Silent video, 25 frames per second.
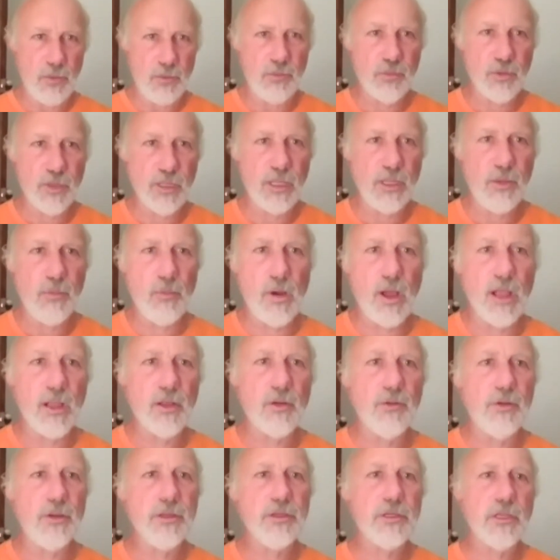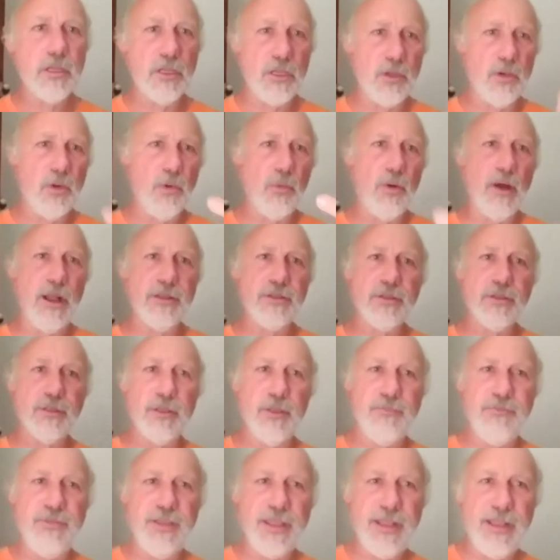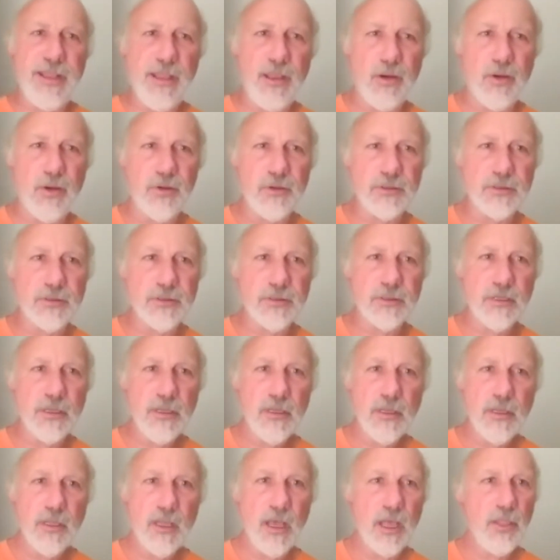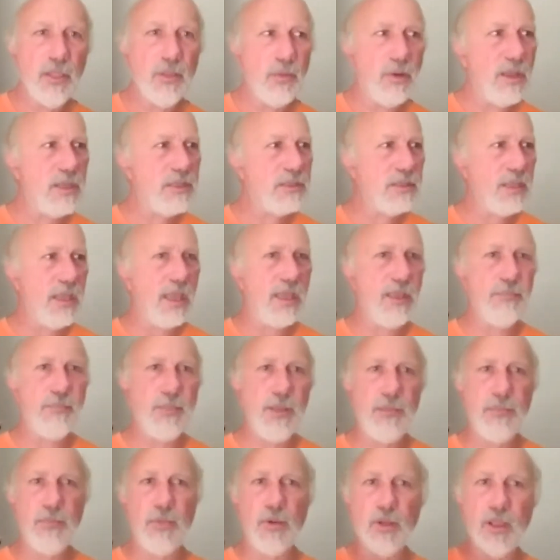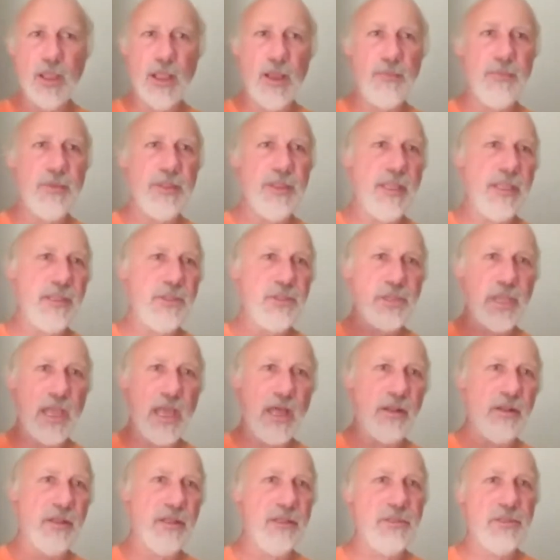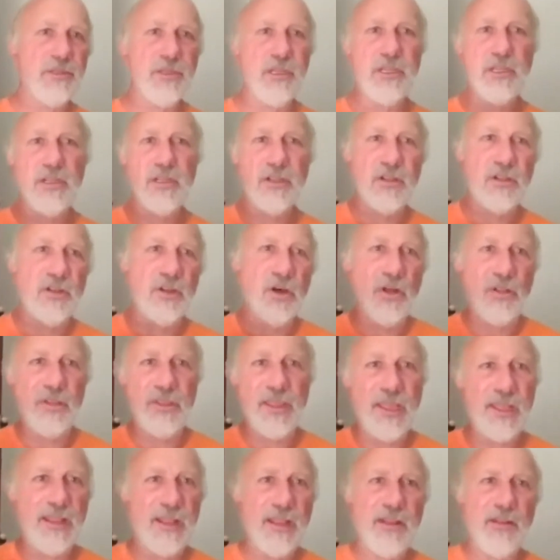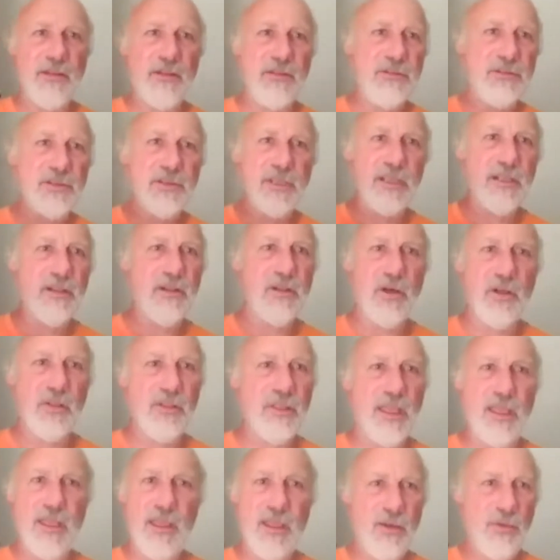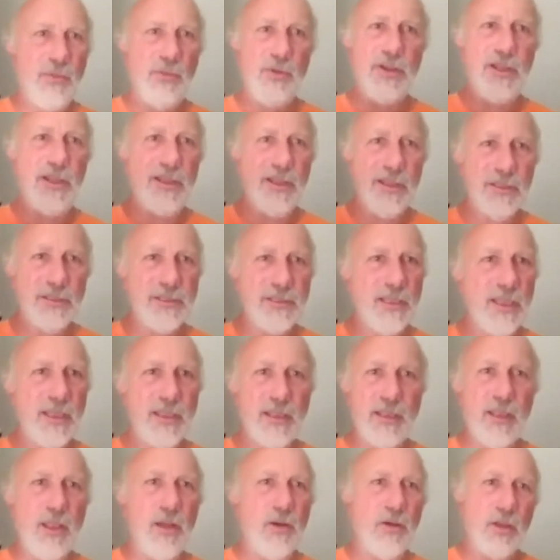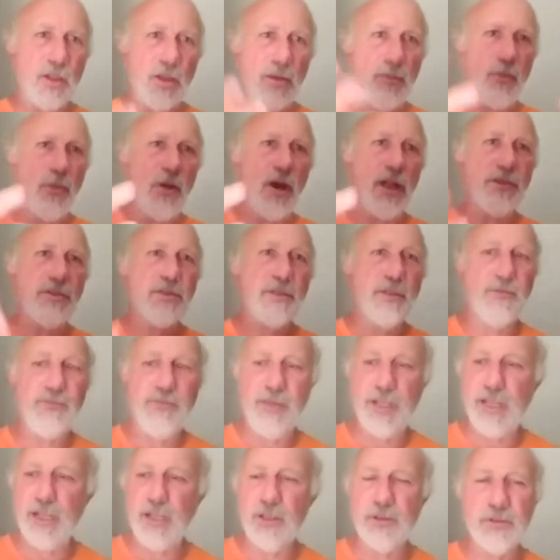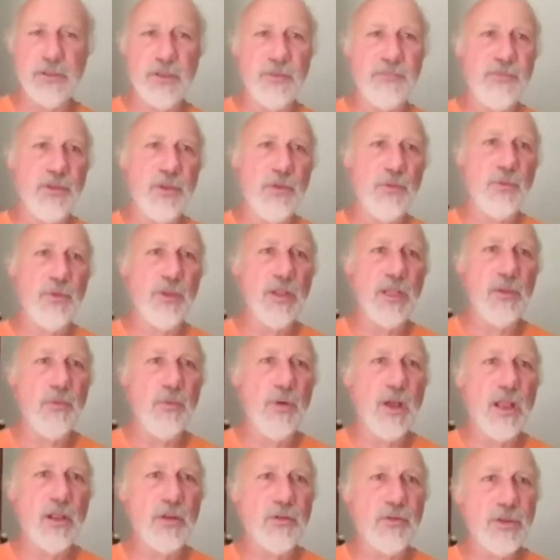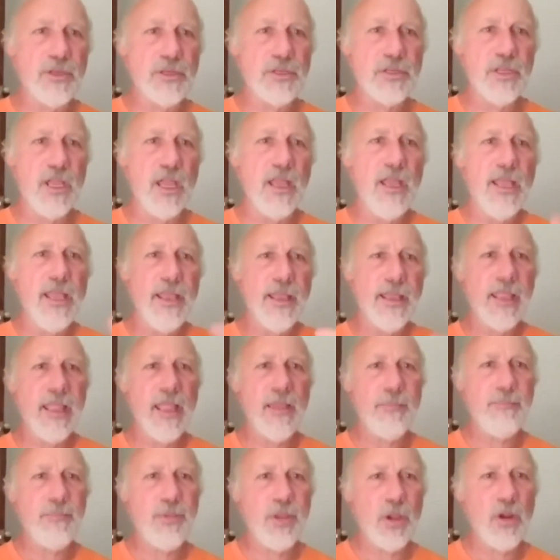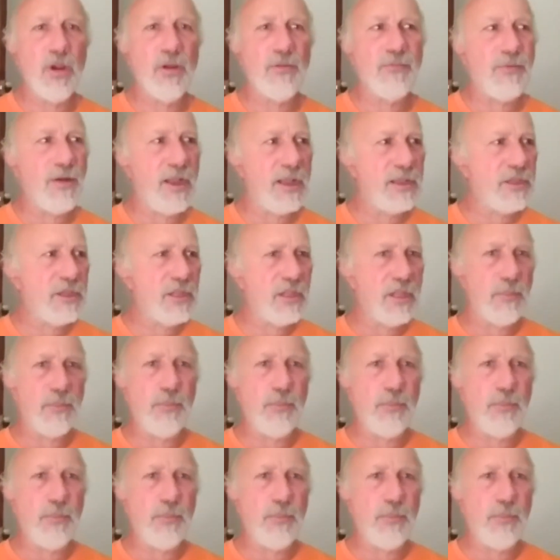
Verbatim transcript: really want Krishna, you'll watch the videos. Otherwise, hey, people come and they challenging and all that energy and all that. What is that? You know, come watch the videos if you really want Krishna. Get purified to